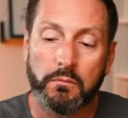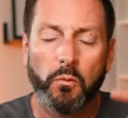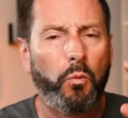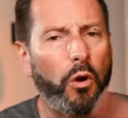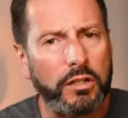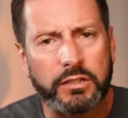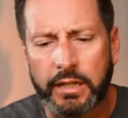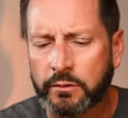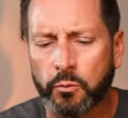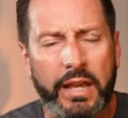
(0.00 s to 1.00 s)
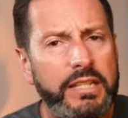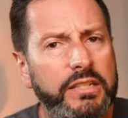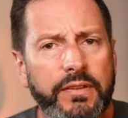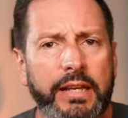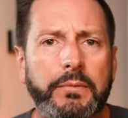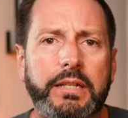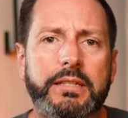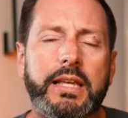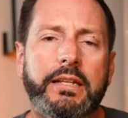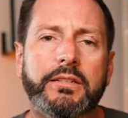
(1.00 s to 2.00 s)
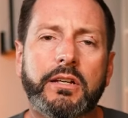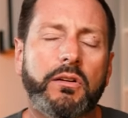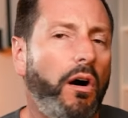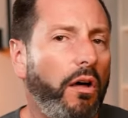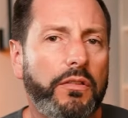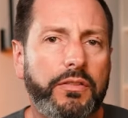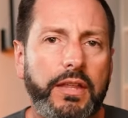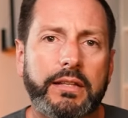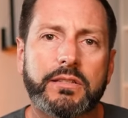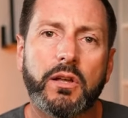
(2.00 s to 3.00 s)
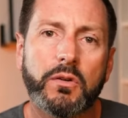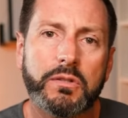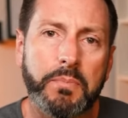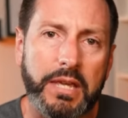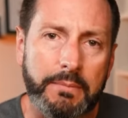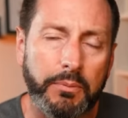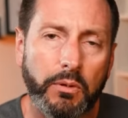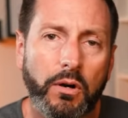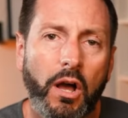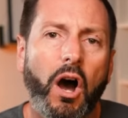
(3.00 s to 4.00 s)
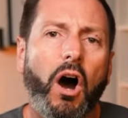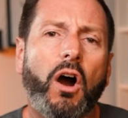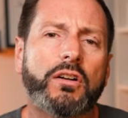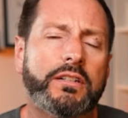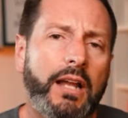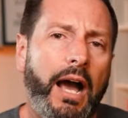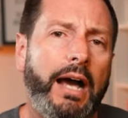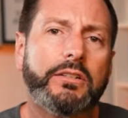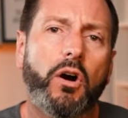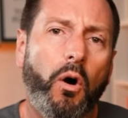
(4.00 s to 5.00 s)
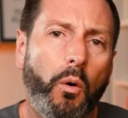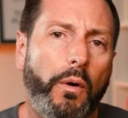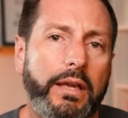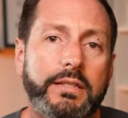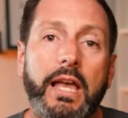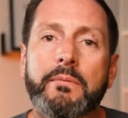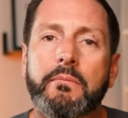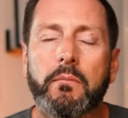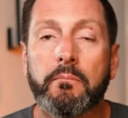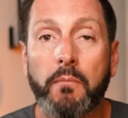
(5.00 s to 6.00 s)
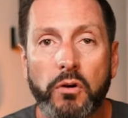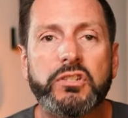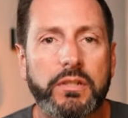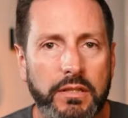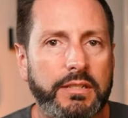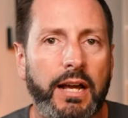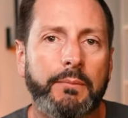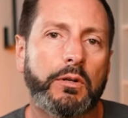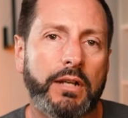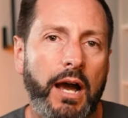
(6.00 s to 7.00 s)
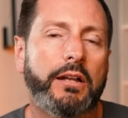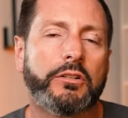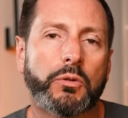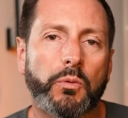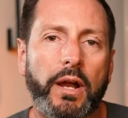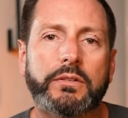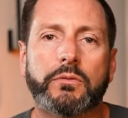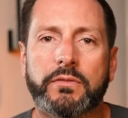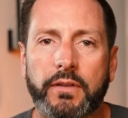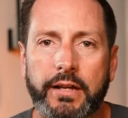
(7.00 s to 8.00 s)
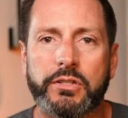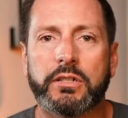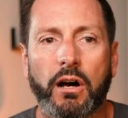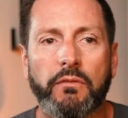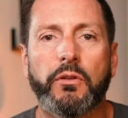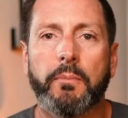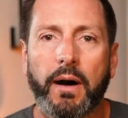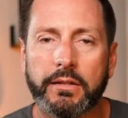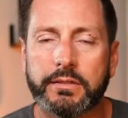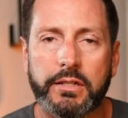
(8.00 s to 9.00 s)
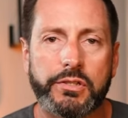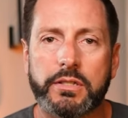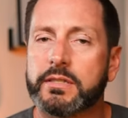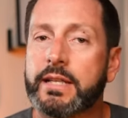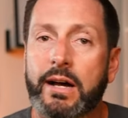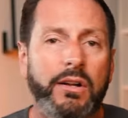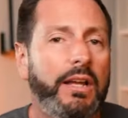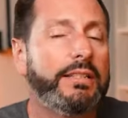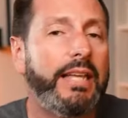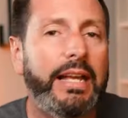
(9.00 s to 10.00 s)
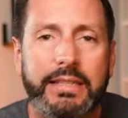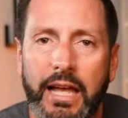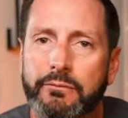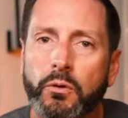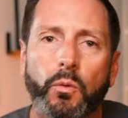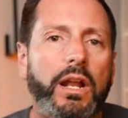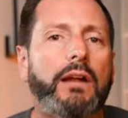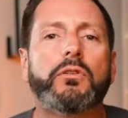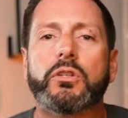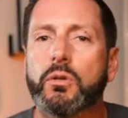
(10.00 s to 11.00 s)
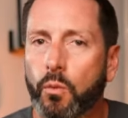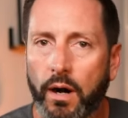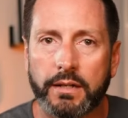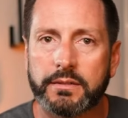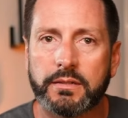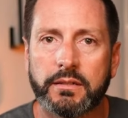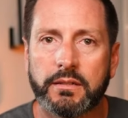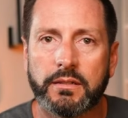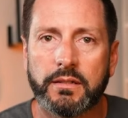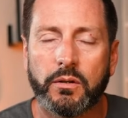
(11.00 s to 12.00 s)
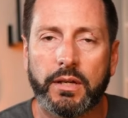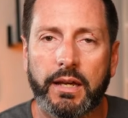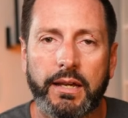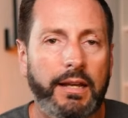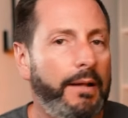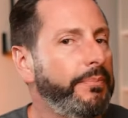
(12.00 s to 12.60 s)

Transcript: worked and raised families and done all the things, those people are not always and most of the time are not a direct reflection of their politicians. Now, take that for whatever you want, okay?